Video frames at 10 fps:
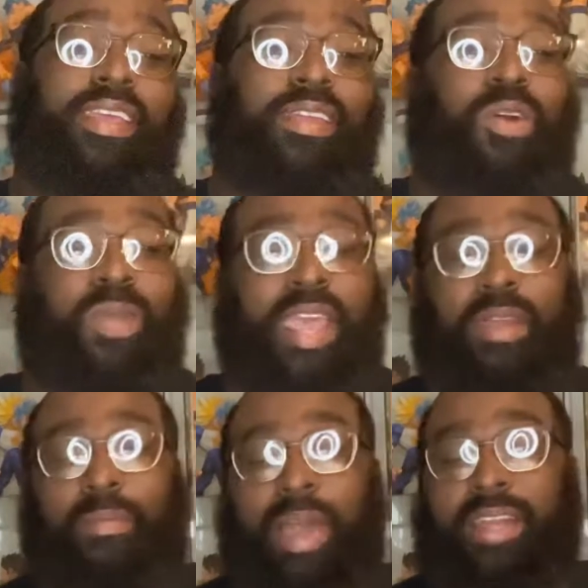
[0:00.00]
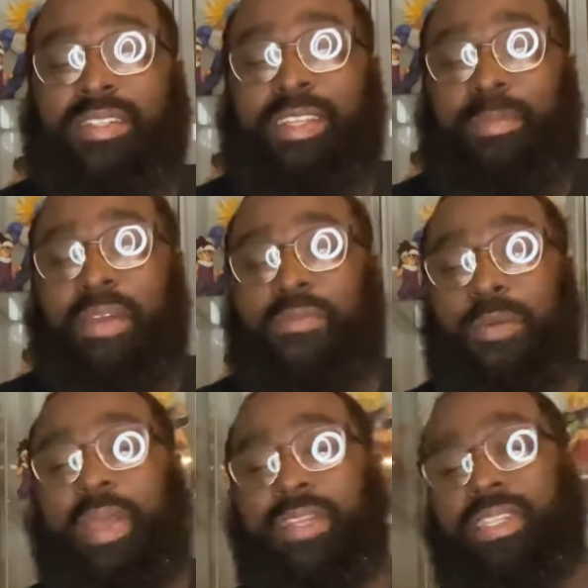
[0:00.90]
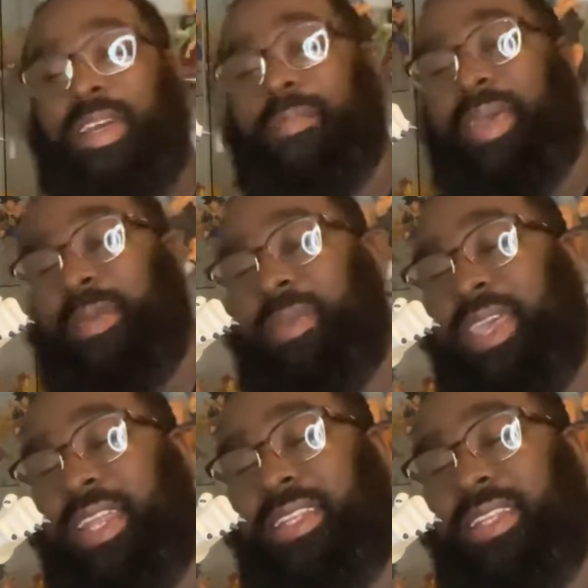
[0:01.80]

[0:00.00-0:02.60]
You know, we had a minor setback for a major comeback, man.